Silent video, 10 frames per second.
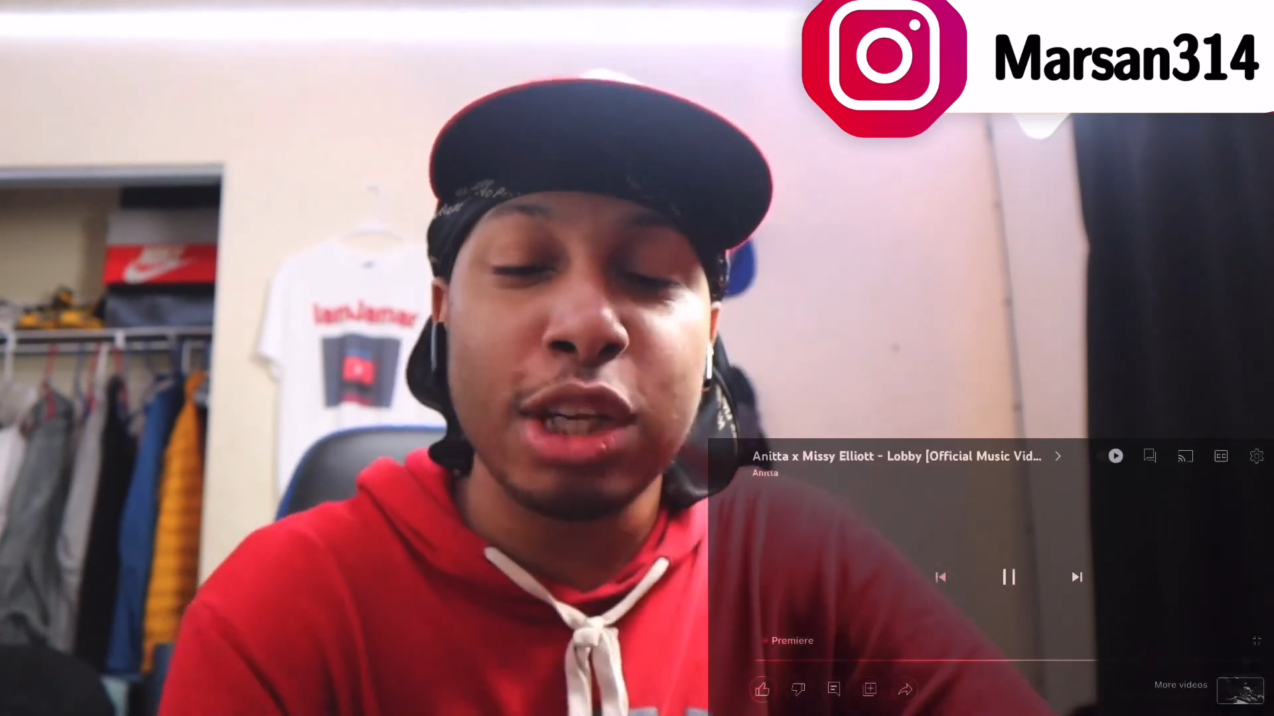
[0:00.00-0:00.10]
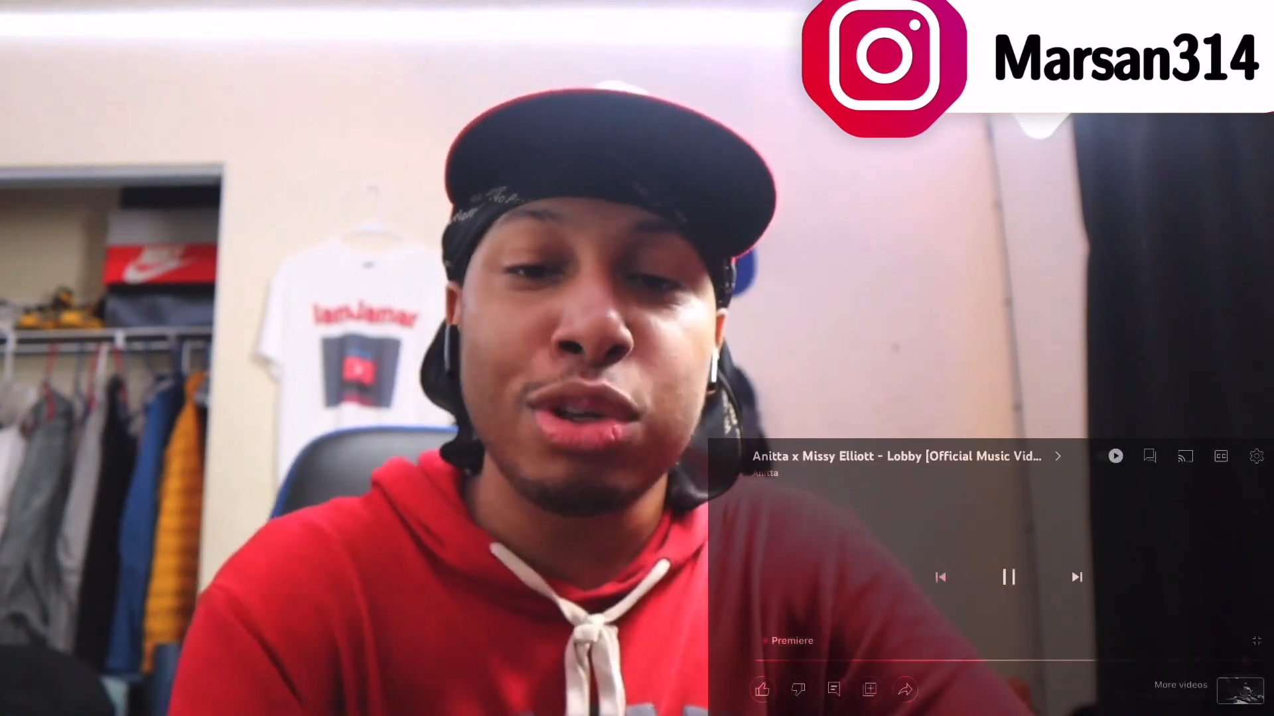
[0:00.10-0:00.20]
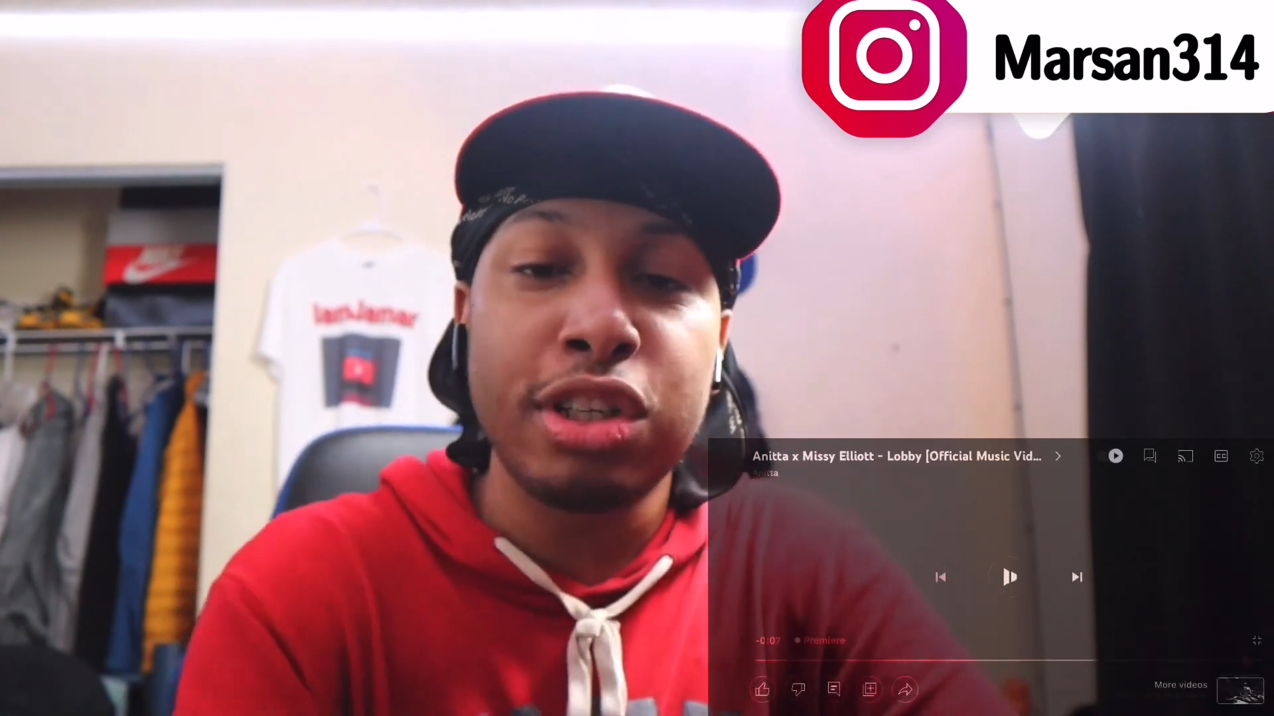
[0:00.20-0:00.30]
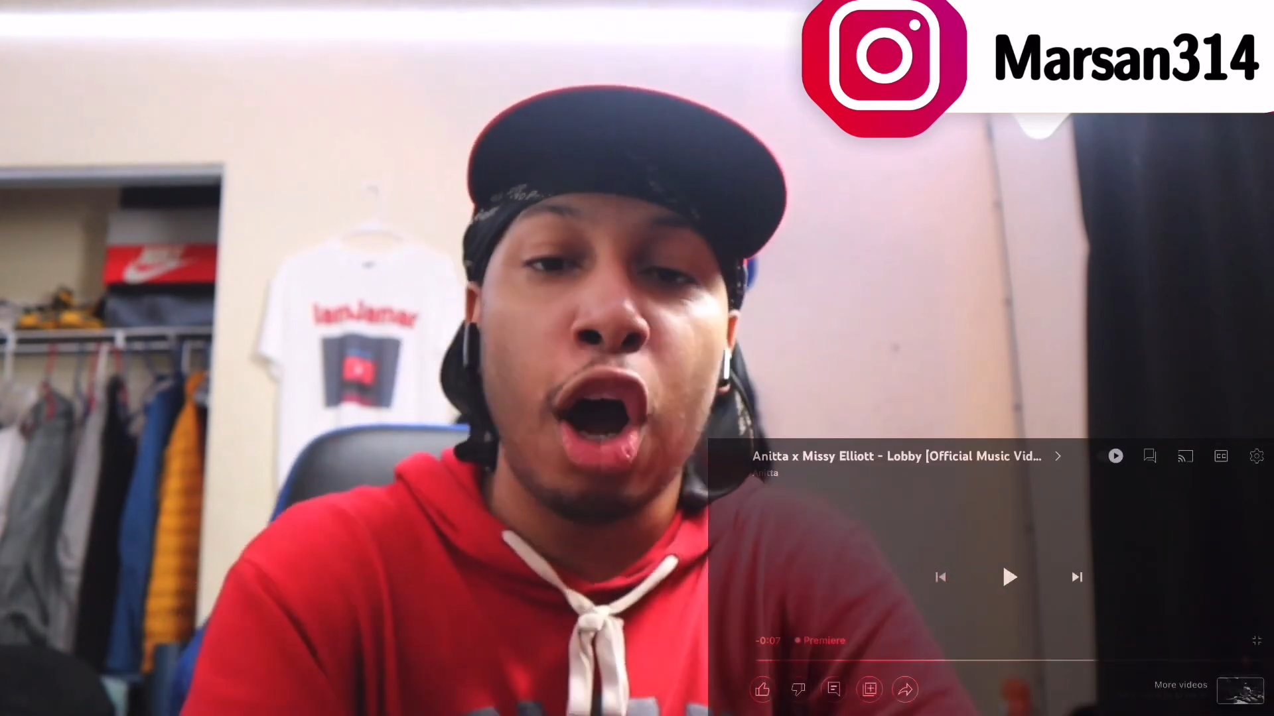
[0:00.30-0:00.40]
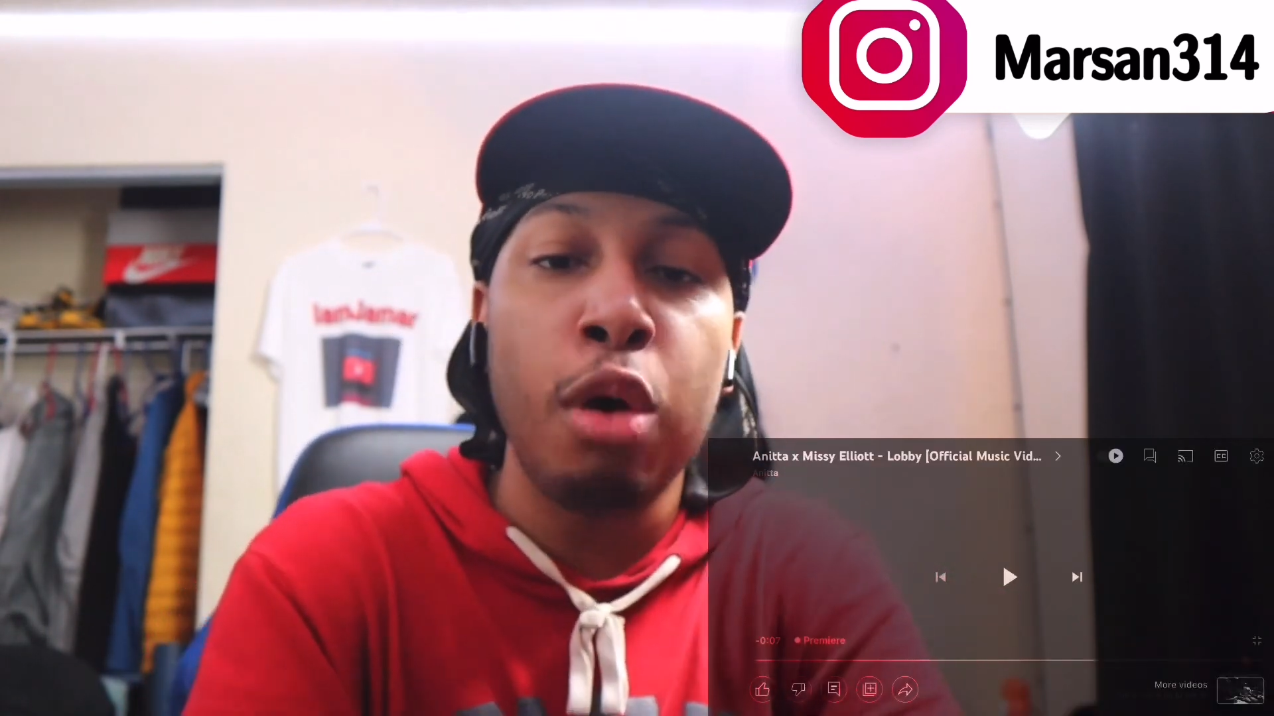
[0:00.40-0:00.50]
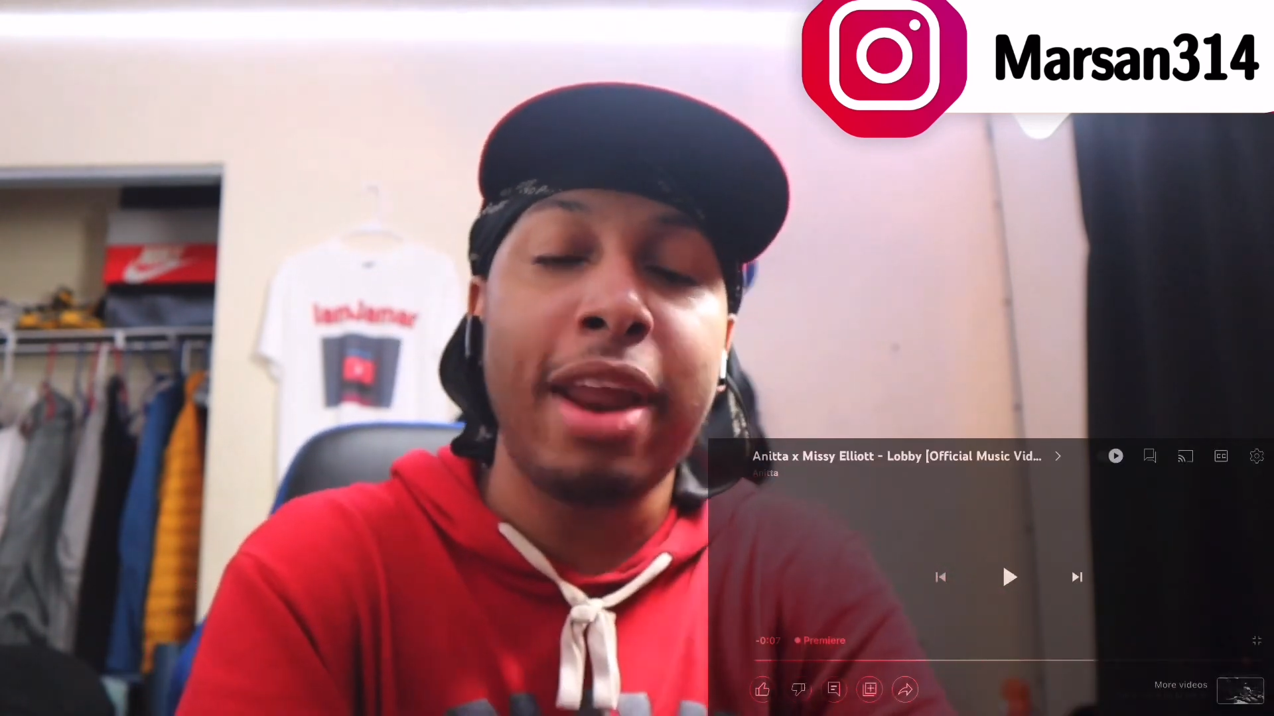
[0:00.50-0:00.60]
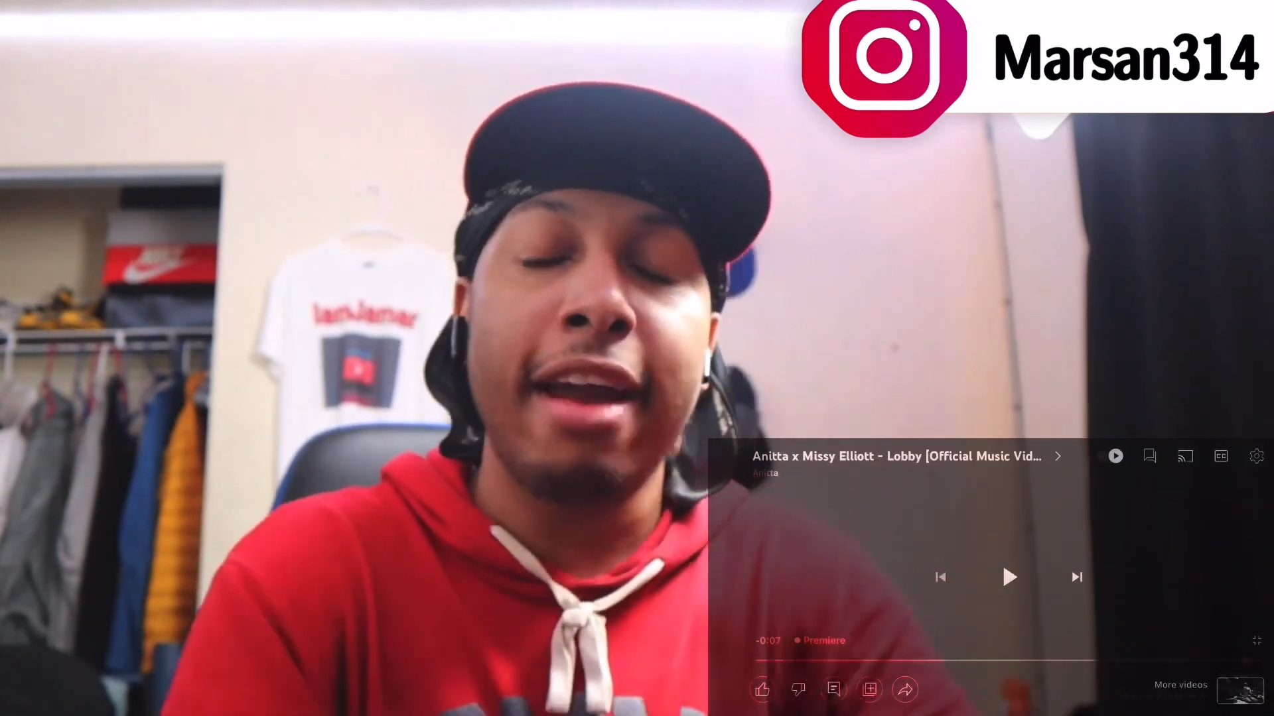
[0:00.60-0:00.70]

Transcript: It was dope.